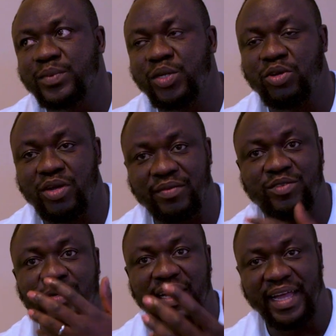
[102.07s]
You
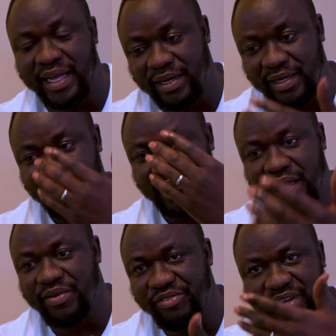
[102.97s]
have to learn
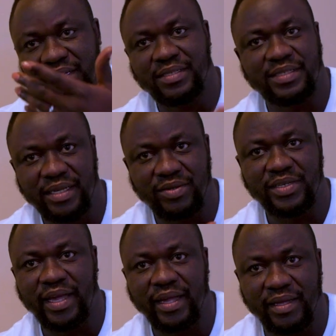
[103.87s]
every
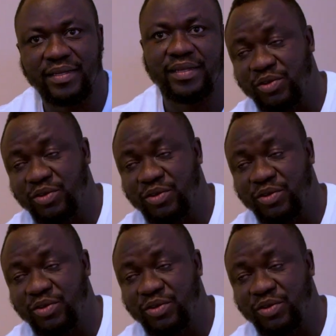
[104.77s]
single day.